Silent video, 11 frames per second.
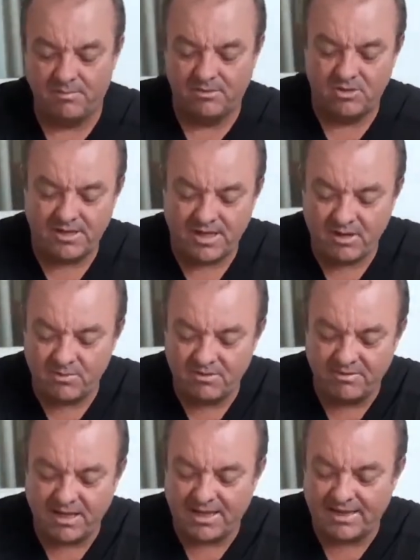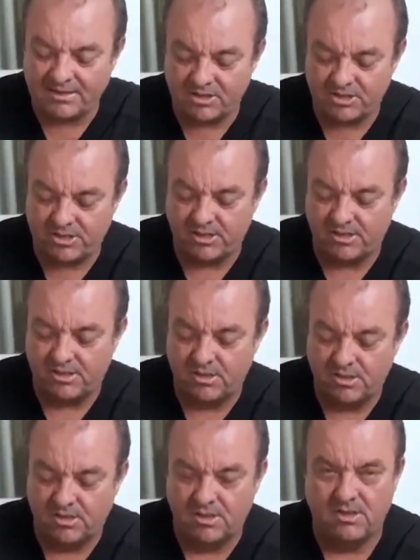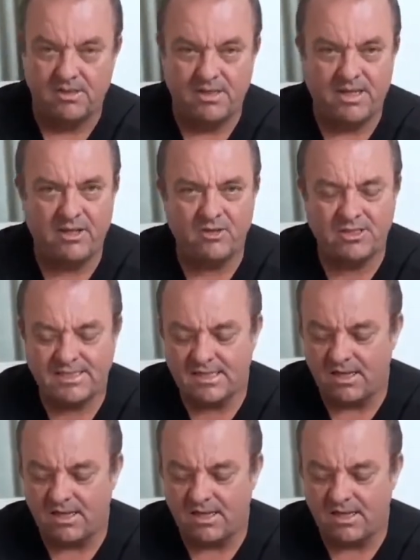Today we've got LC